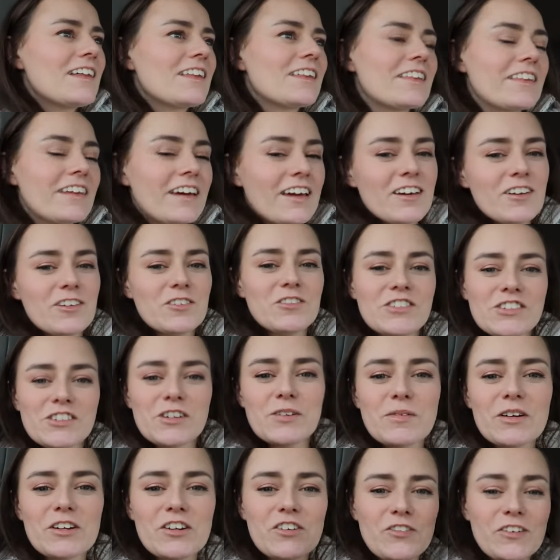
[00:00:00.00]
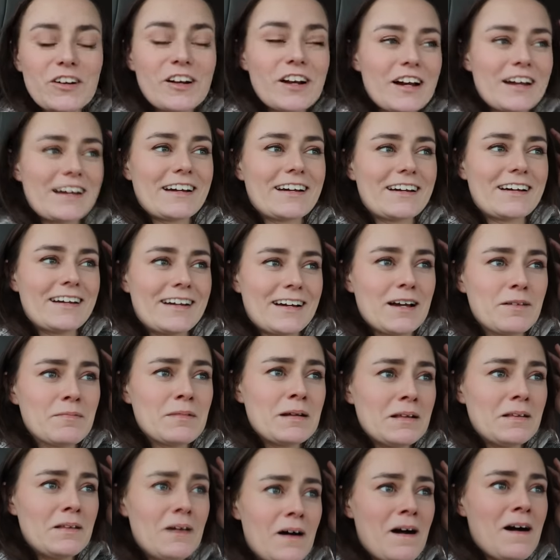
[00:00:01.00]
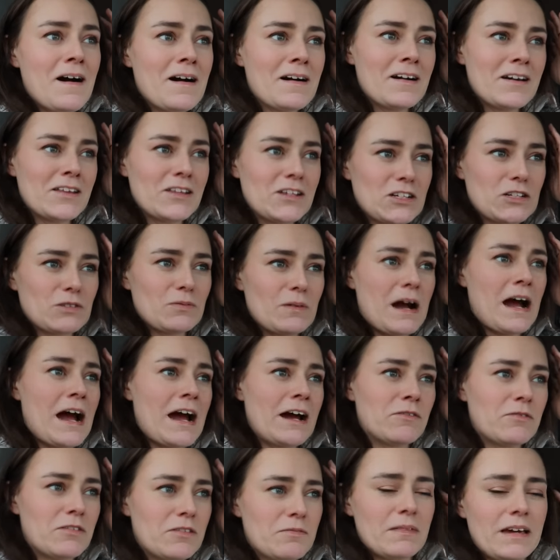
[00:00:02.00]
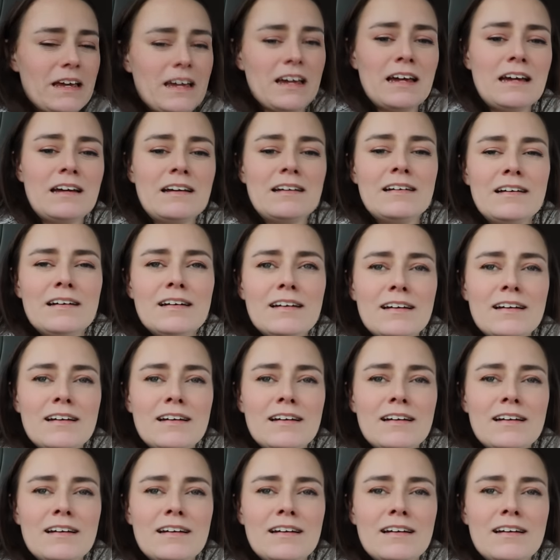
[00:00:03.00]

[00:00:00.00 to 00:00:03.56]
Thank you so much for coming along on this ride with me. You're